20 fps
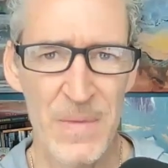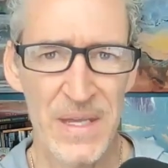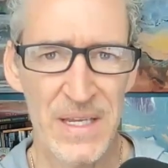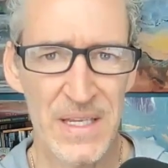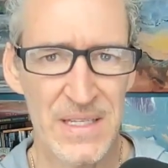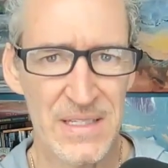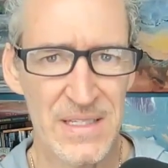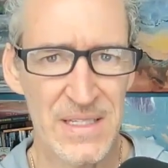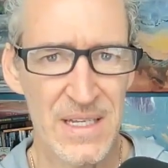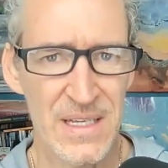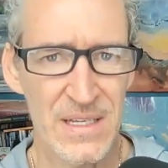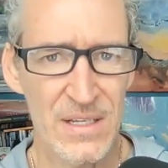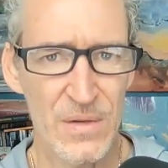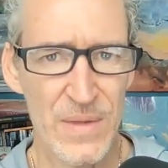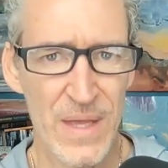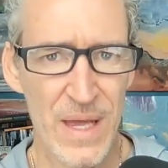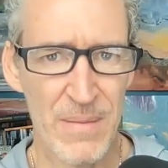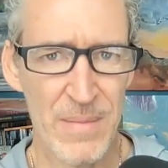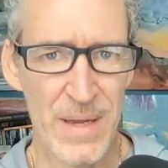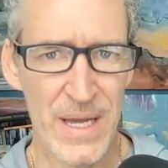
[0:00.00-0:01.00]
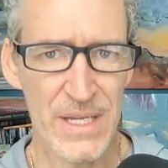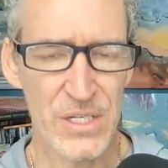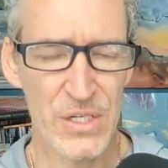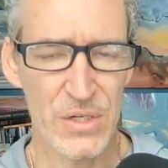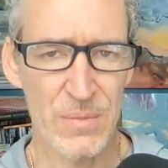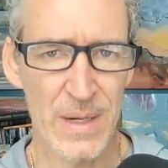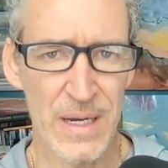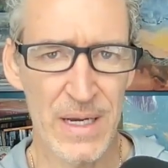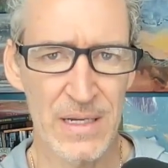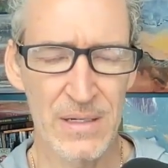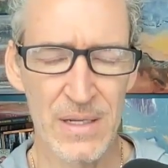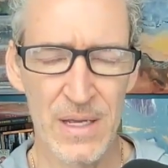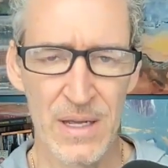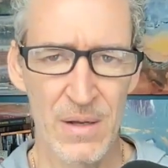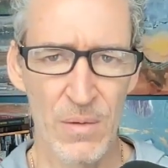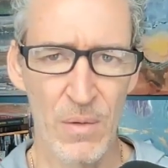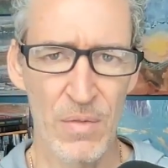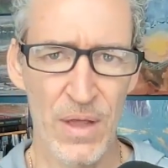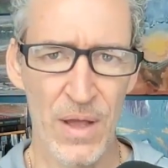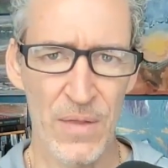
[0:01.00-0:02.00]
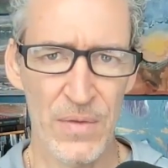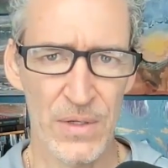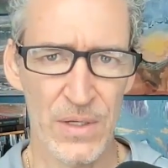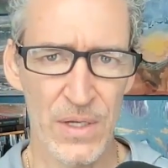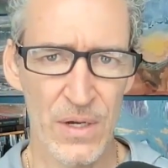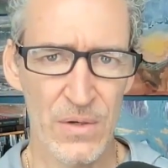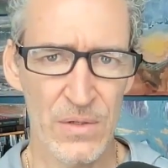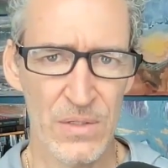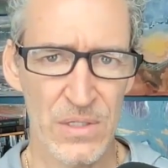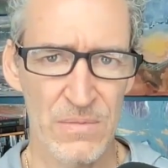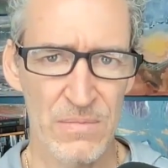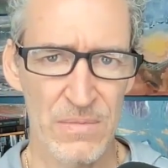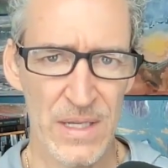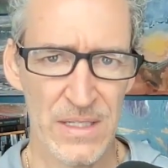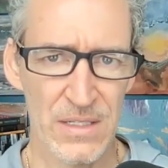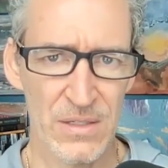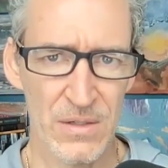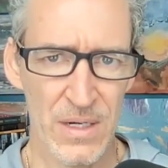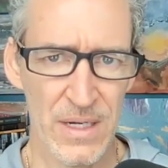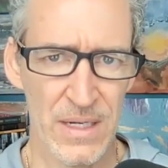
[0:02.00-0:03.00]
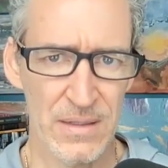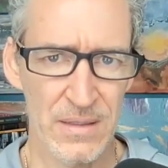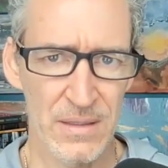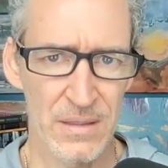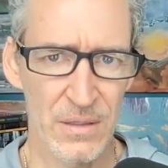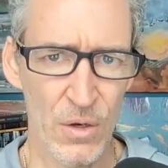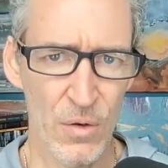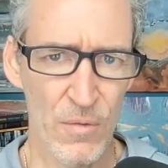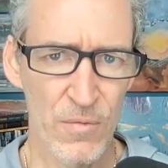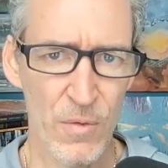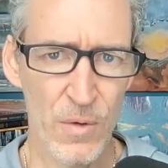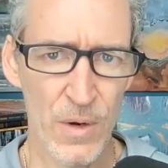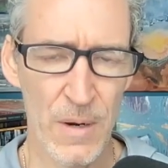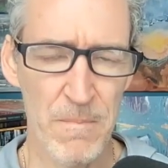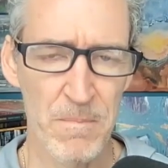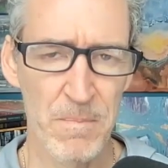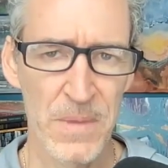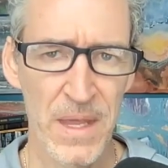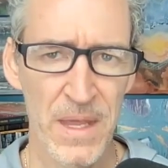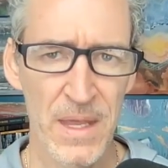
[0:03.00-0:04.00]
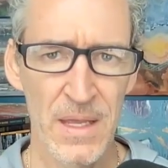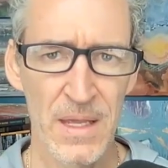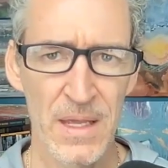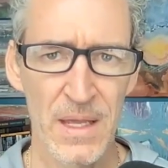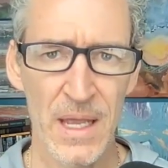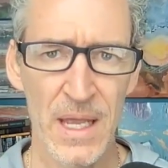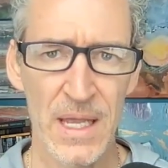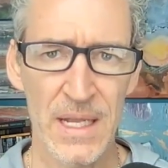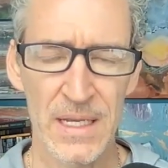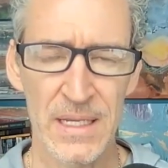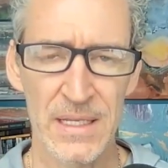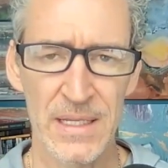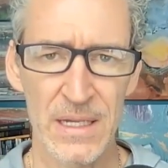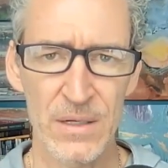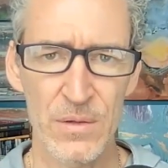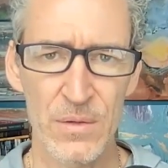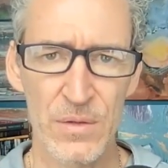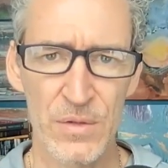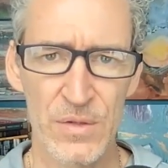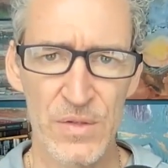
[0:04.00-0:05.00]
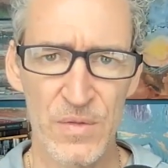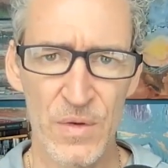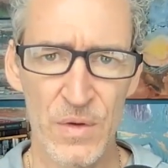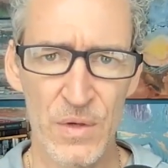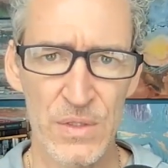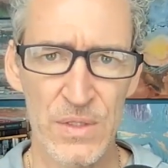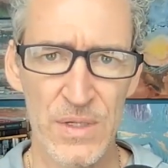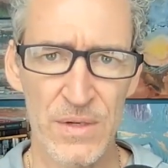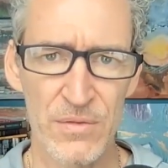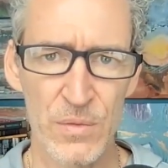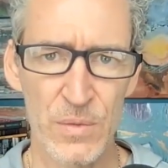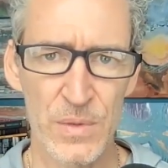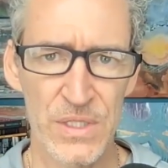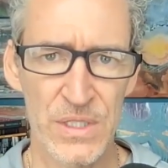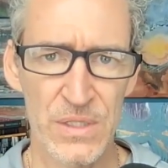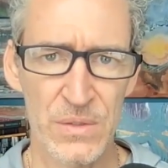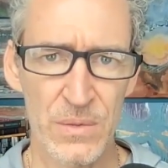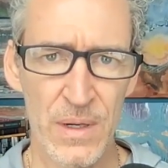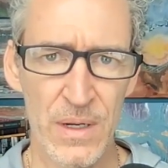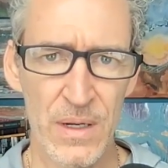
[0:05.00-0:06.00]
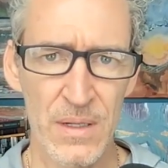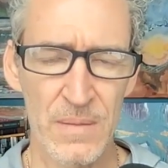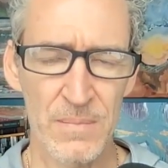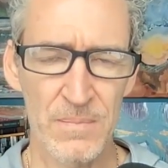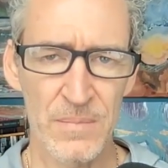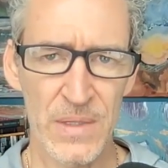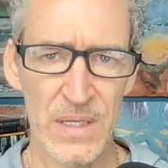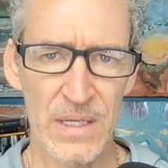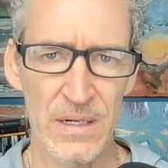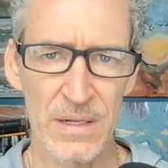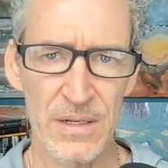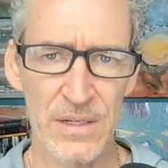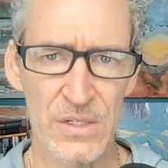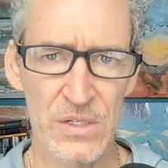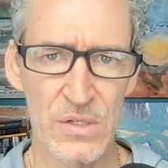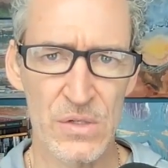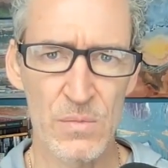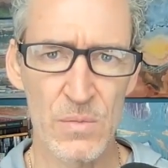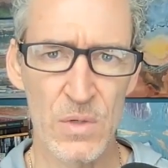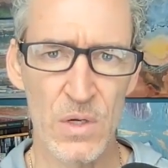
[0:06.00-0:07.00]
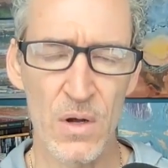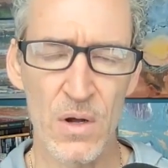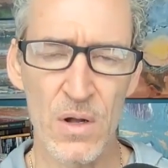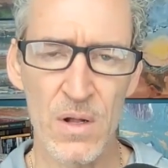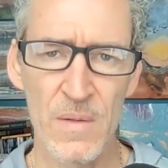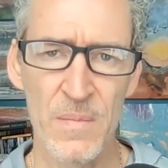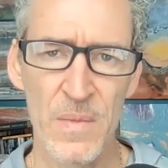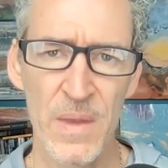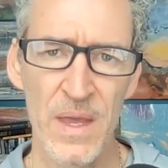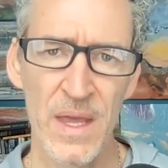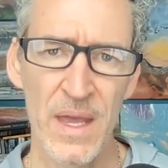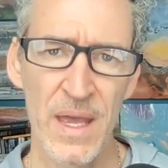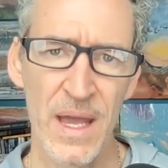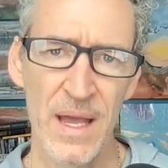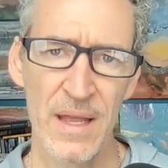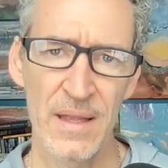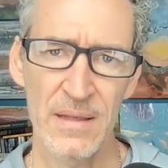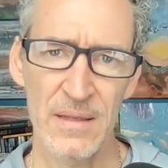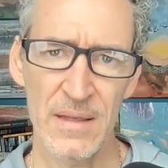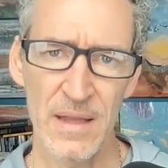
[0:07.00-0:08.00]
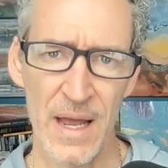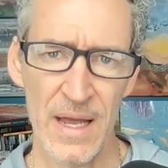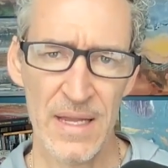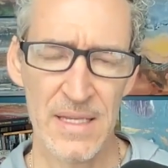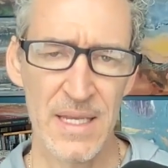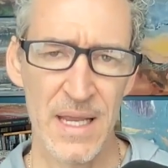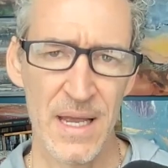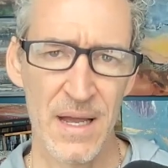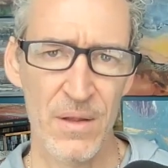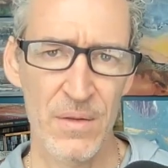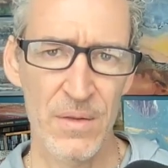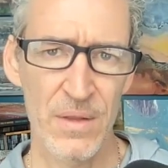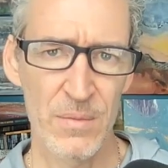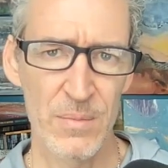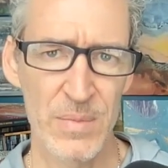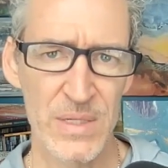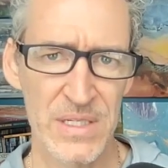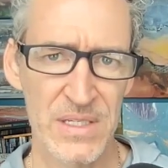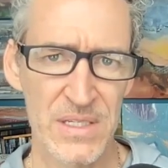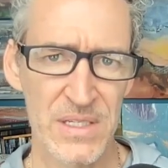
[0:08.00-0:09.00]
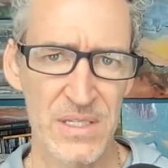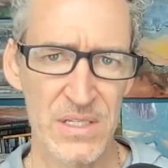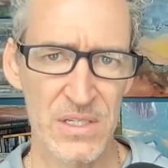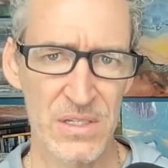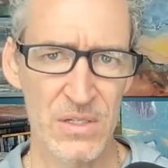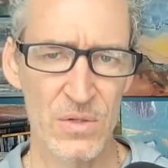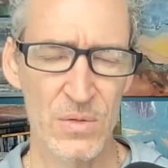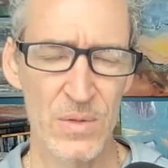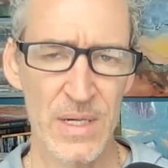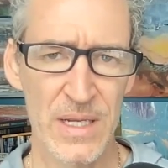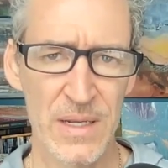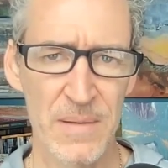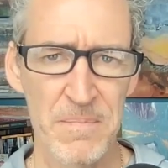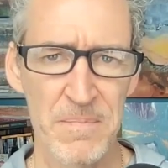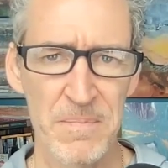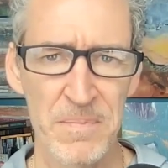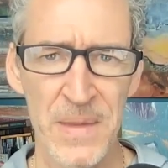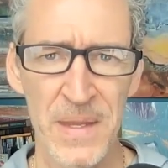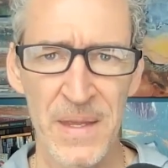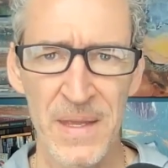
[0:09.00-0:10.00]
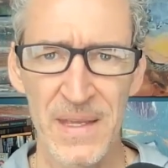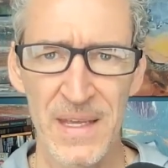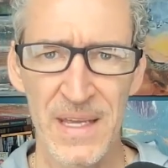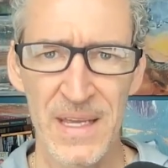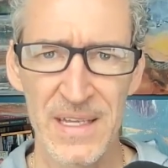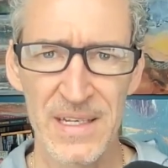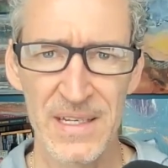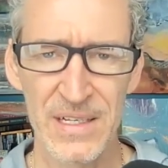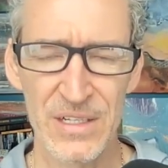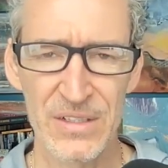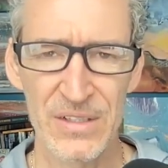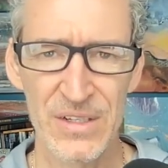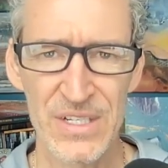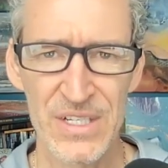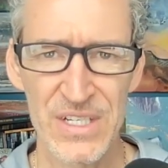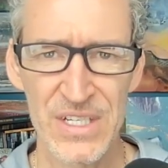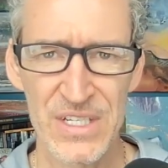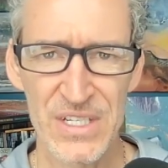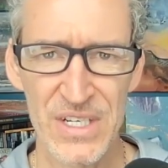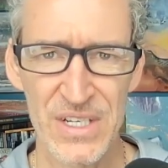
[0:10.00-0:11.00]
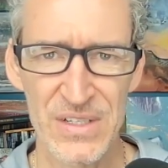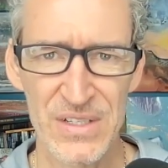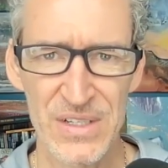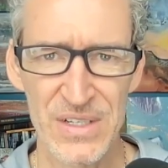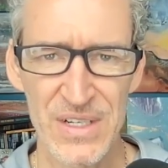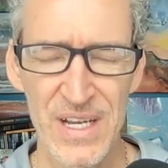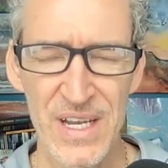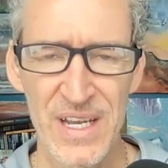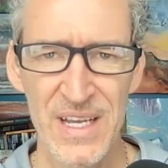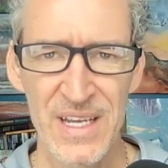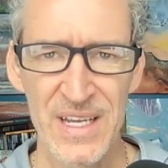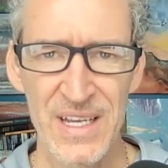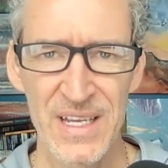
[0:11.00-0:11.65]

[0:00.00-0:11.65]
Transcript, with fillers: They continue that mastermind without the coach. That's great. Go for it and connect with those folks every once in a while. Get on a Zoom call, ask how their business is doing, and encourage each other